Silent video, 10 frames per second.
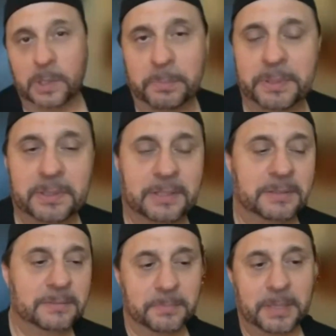open
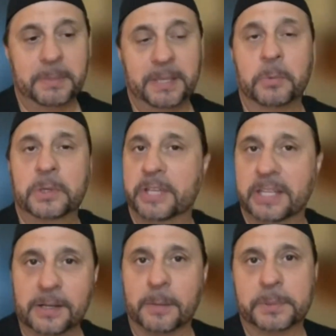and maybe I will
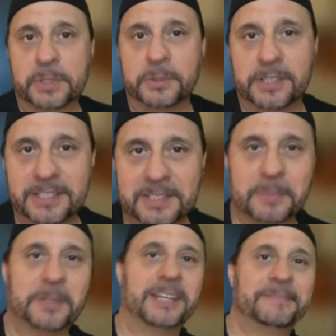get an opportunity
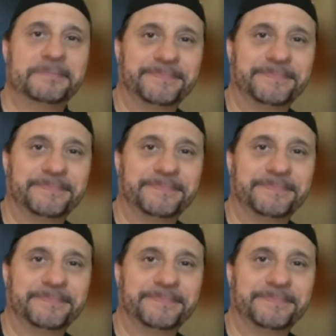someday.